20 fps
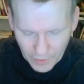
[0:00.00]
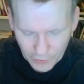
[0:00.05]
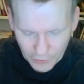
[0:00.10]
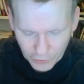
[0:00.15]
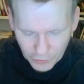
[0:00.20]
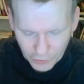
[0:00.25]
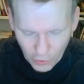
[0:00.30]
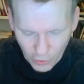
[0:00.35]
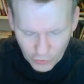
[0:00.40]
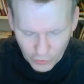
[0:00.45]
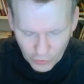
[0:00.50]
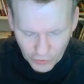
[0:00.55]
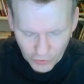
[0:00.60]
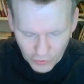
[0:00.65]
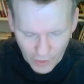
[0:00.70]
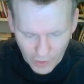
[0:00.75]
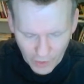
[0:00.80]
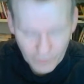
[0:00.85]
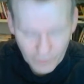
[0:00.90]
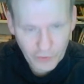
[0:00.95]
and scourgeth
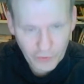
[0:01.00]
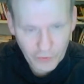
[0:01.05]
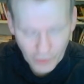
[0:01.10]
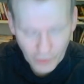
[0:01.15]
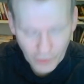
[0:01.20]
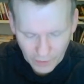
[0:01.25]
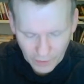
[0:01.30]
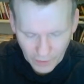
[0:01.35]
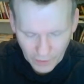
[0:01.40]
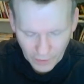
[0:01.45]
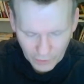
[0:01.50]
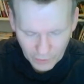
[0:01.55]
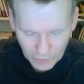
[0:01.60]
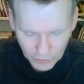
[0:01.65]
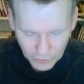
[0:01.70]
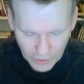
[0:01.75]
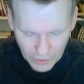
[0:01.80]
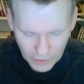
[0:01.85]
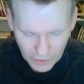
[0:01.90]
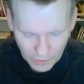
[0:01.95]
every son he
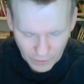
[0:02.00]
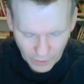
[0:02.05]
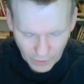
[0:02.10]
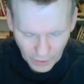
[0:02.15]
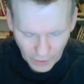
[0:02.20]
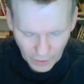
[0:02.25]
receiveth.